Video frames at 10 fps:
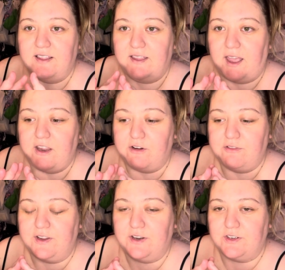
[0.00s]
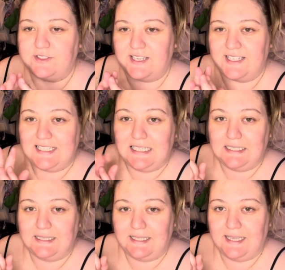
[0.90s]
get your fingers like
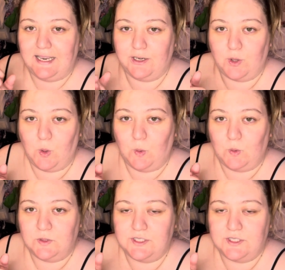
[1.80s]
tingly and cold.